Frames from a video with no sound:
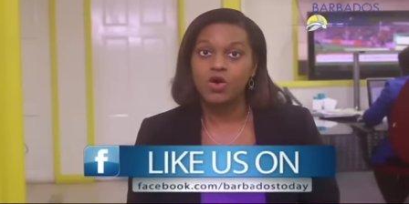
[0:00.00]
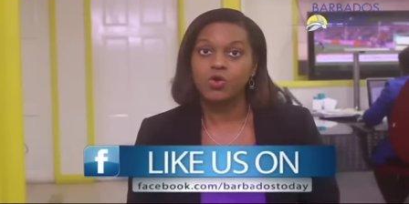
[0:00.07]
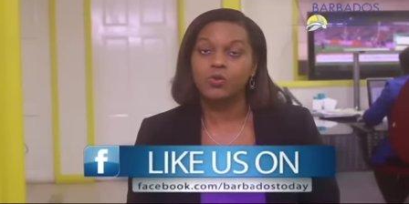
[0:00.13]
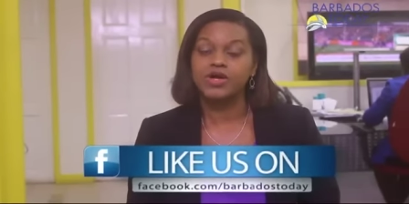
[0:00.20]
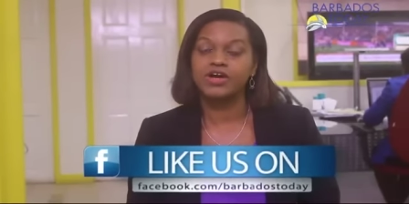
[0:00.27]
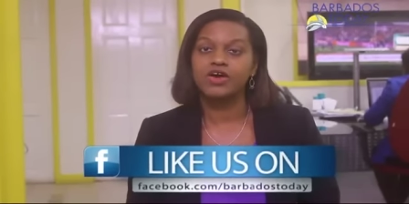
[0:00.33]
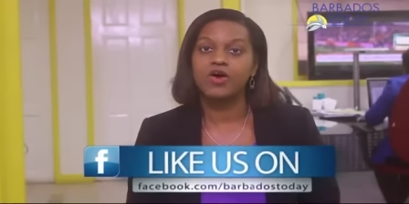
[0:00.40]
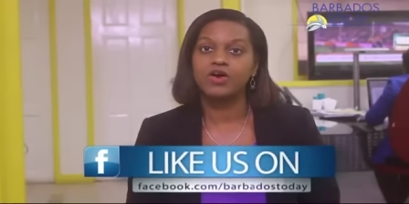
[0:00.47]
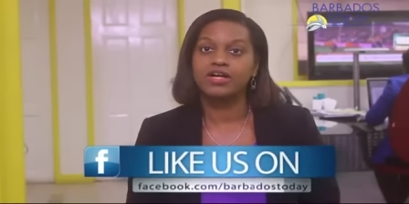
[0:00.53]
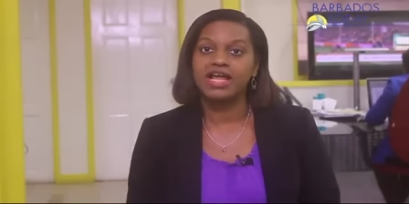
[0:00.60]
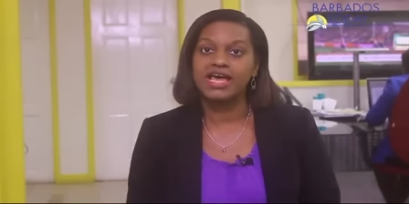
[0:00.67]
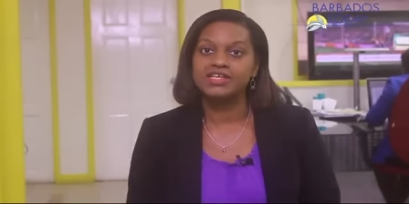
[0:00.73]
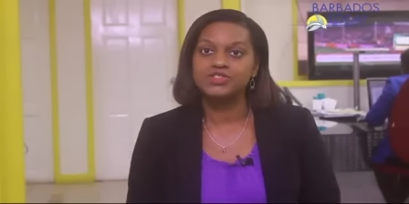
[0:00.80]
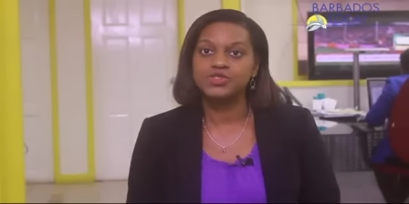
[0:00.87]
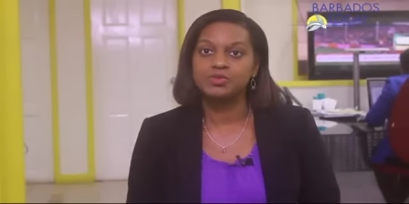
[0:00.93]
We're on
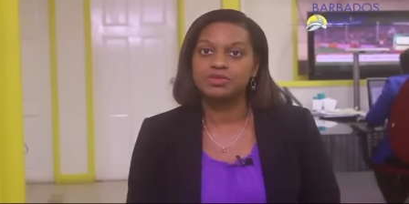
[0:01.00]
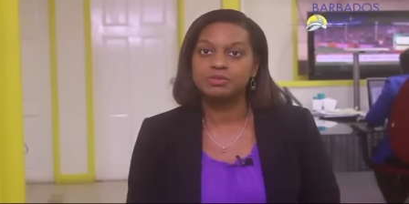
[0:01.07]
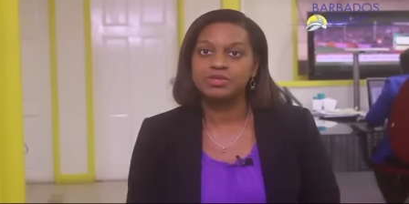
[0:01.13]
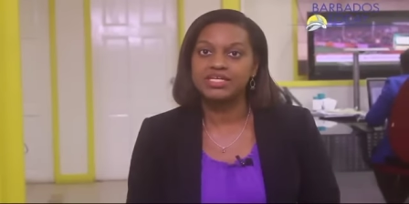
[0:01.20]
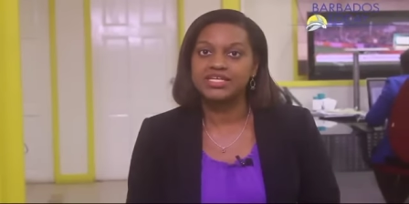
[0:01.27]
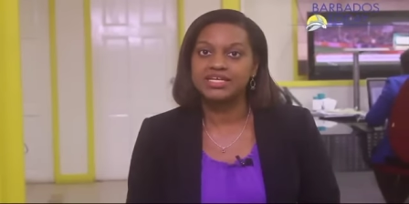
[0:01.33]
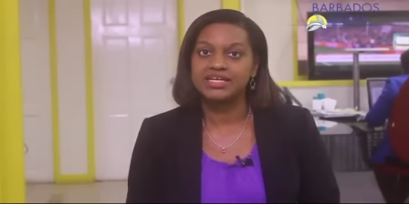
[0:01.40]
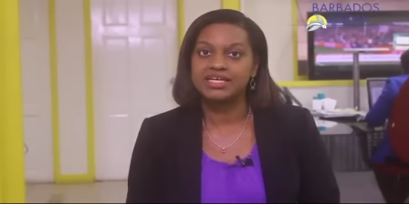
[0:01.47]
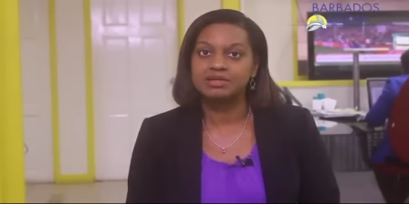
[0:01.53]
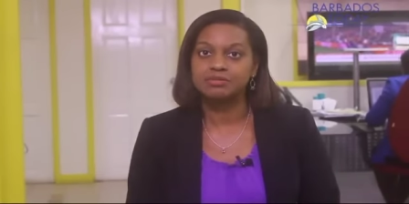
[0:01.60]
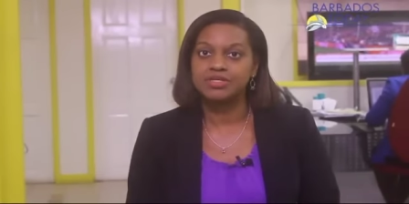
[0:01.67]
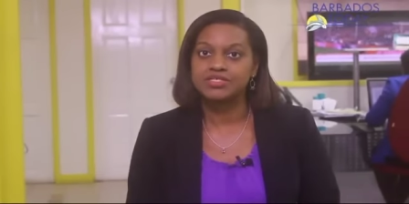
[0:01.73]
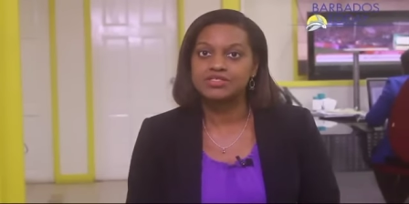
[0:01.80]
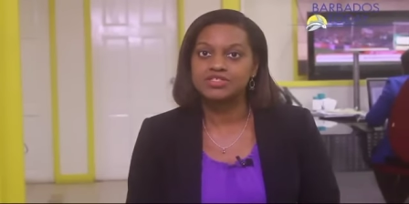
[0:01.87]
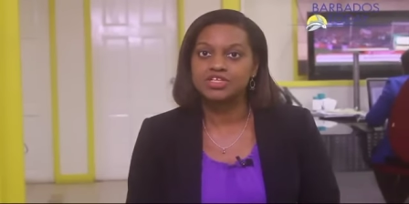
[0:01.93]
iZumi Media in
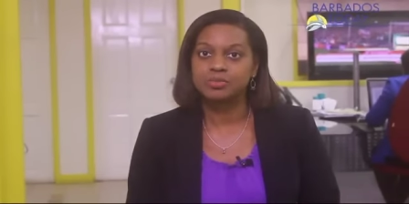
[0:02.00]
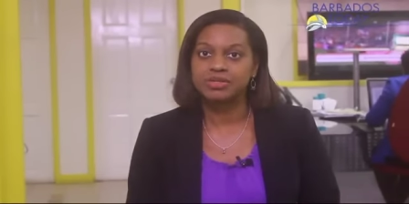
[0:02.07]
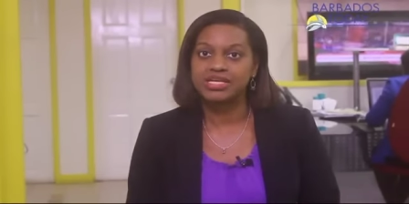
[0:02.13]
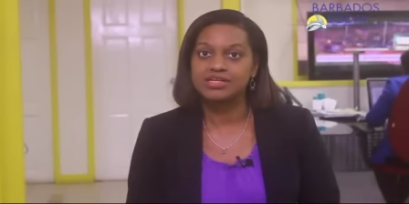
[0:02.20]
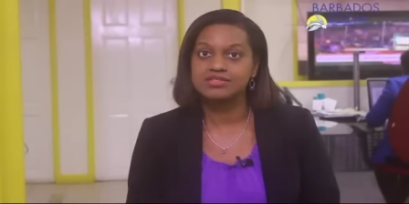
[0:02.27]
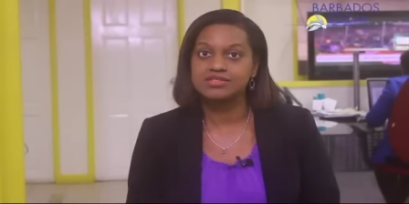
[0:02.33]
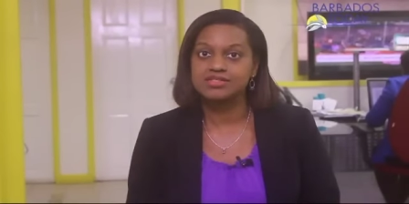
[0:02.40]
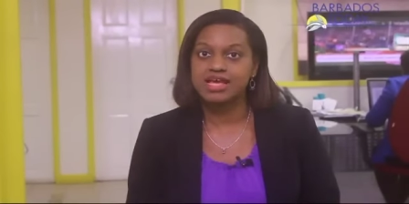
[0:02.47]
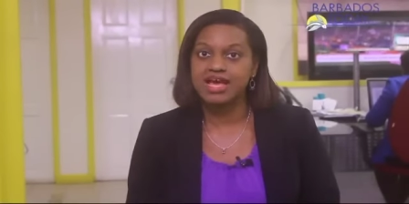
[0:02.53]
bus terminals